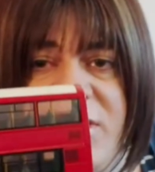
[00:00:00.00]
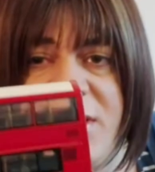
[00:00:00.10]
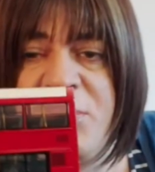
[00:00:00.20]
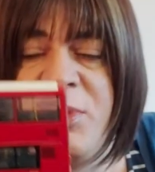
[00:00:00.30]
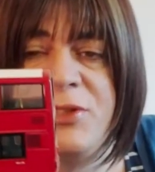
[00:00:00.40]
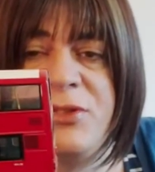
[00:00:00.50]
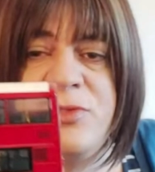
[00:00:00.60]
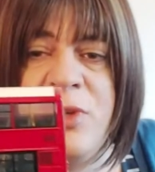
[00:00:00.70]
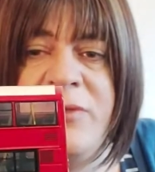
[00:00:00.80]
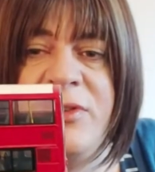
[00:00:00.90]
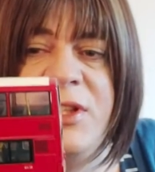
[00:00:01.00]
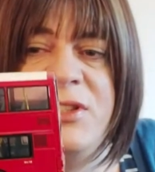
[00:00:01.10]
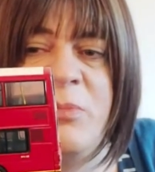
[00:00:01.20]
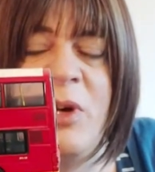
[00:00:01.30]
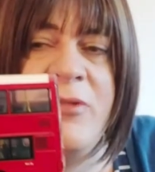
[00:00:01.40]
had the pleasure of driving these,
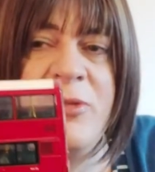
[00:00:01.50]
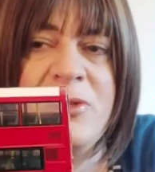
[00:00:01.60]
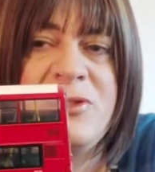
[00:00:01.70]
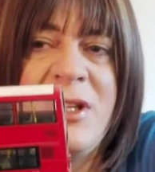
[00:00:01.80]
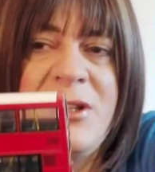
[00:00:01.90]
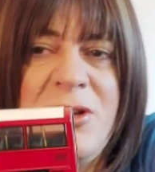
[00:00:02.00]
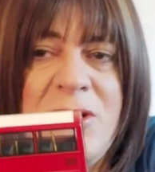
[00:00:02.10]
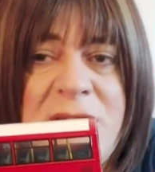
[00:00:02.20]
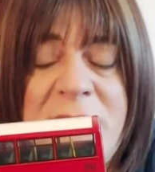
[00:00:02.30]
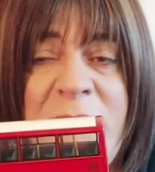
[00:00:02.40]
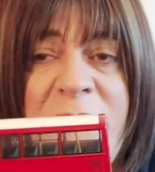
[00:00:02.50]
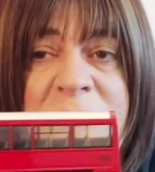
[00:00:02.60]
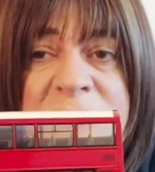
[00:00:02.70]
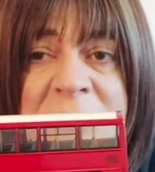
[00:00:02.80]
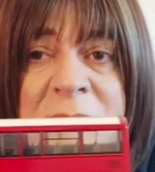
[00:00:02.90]
but I've always liked the look of the
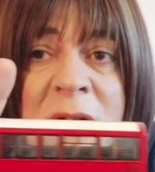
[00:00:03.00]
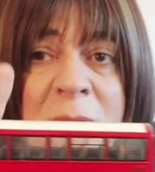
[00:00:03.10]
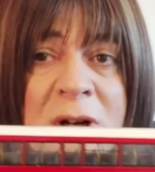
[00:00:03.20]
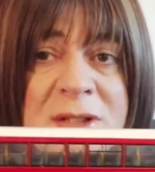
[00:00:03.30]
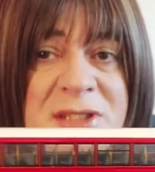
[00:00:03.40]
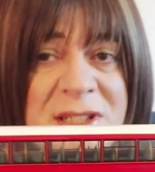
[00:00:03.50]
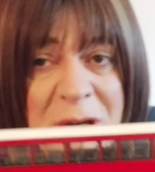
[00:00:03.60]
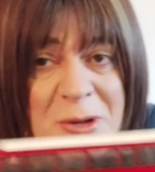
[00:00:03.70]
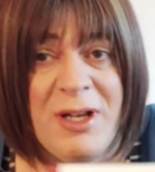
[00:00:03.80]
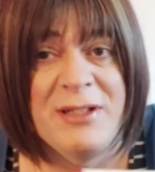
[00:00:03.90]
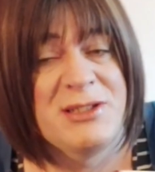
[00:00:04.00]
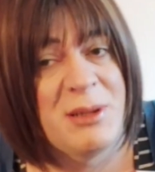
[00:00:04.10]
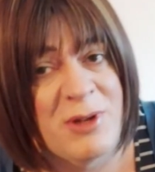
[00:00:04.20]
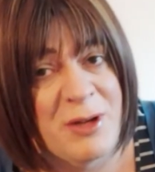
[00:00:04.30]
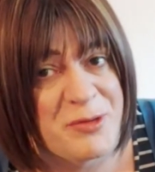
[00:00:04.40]
Gemini 1s. I don't like the
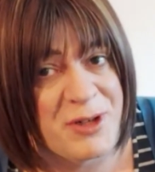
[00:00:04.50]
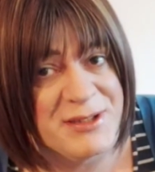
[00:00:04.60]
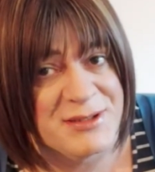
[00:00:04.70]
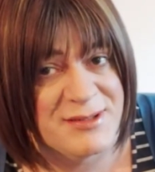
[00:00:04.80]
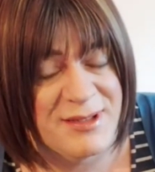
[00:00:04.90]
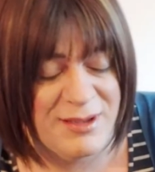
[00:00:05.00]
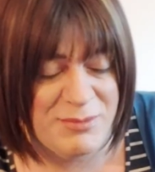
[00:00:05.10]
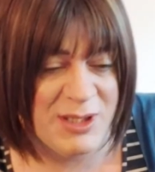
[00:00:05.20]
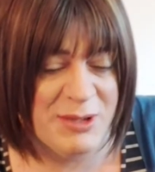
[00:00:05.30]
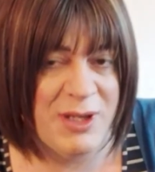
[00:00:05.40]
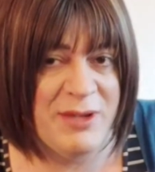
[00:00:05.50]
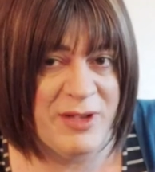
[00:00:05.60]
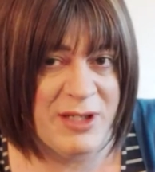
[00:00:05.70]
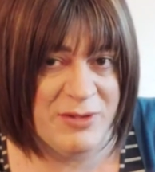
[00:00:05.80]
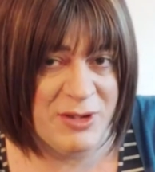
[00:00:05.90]
Gemini 3s, by the way, if
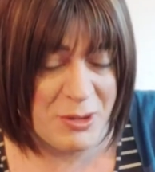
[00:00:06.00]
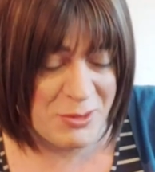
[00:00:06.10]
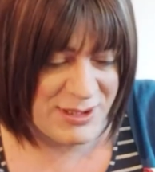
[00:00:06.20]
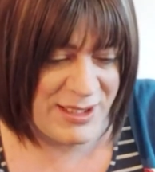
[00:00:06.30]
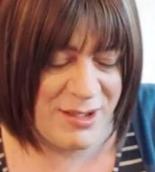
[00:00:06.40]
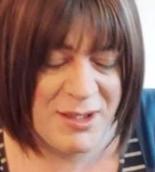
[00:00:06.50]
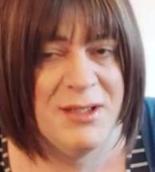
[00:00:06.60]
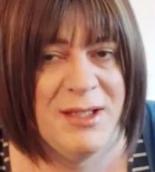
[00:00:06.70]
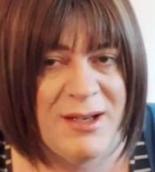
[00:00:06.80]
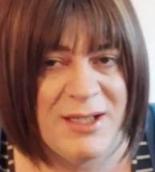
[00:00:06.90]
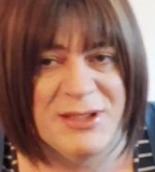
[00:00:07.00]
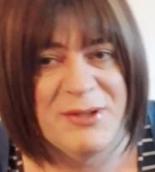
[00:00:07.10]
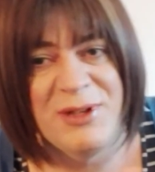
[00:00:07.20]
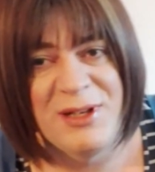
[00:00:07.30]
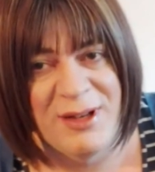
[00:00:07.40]
any of you know what they are. I don't
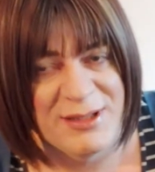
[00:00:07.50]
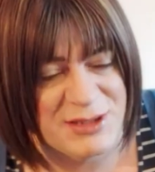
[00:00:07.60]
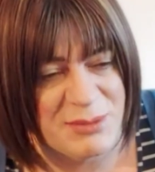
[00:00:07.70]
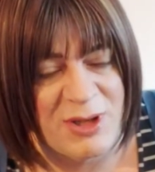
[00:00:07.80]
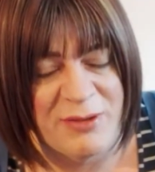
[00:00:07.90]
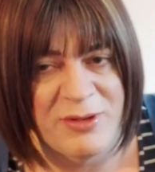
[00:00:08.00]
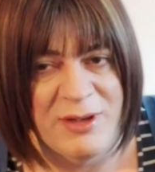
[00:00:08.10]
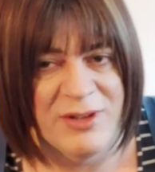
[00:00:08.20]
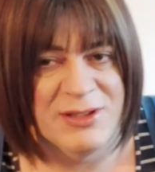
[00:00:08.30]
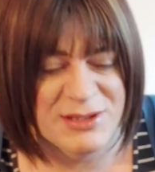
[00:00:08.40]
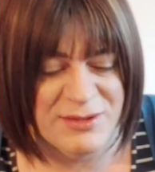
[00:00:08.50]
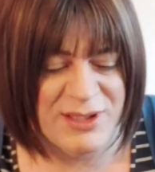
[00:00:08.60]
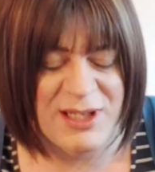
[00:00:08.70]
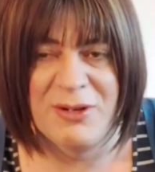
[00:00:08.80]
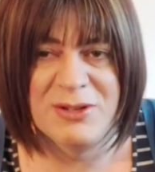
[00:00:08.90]
really like the Gemini 3 versions. I
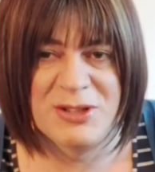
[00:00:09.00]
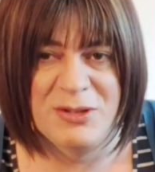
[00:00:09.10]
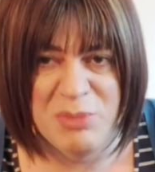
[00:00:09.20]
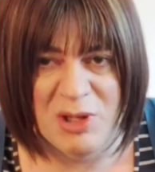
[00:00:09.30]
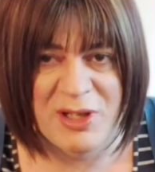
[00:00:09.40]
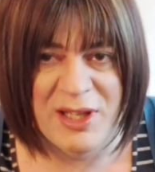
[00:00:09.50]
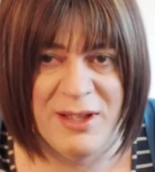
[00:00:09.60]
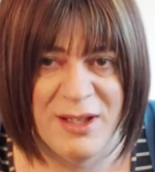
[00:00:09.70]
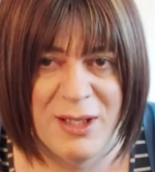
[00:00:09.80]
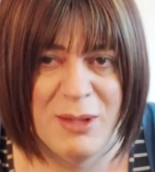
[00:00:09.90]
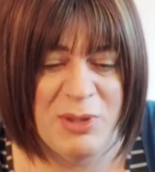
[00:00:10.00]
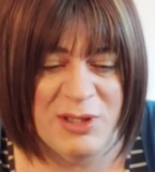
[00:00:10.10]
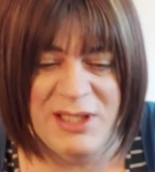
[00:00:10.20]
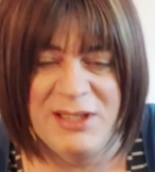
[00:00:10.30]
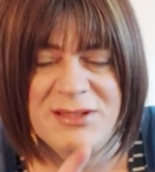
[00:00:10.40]
think they look too blocky. But
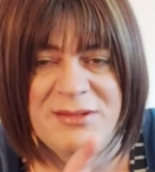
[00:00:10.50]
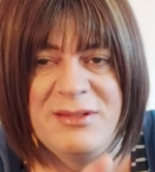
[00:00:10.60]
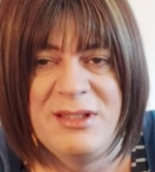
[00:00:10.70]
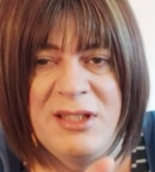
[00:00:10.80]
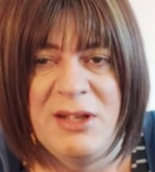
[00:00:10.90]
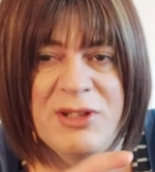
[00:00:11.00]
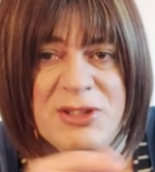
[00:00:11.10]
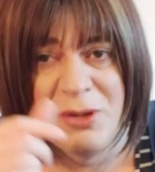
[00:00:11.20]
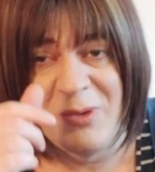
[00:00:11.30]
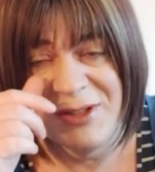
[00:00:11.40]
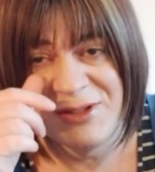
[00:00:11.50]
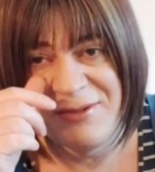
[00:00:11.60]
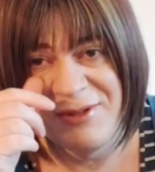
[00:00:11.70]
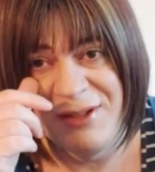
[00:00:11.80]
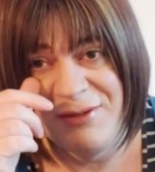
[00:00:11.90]
the original ones I
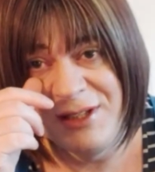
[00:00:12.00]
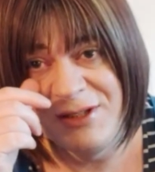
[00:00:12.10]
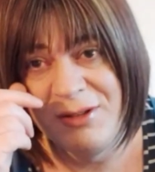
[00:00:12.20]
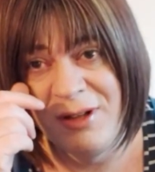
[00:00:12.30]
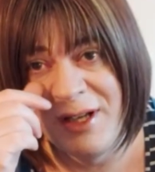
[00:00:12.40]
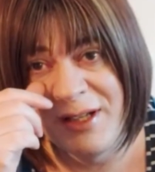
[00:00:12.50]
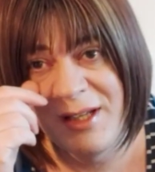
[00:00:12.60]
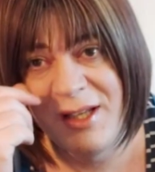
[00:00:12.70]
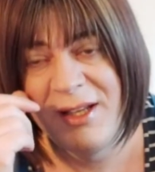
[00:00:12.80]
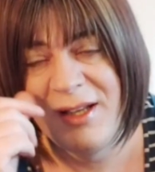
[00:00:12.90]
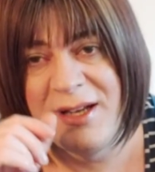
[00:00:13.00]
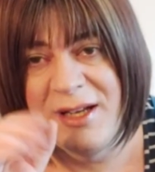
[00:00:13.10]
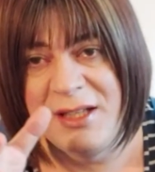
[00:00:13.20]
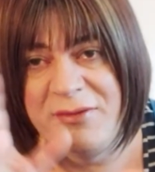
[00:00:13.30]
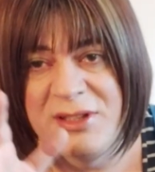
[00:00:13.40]
really do like.
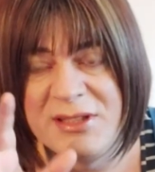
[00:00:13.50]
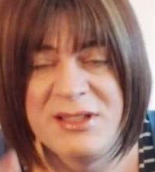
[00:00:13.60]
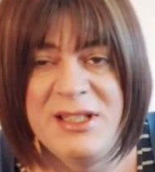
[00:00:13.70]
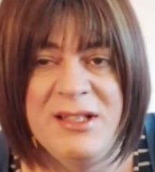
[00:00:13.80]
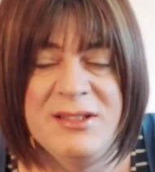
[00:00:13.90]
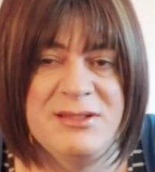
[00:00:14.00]
And even the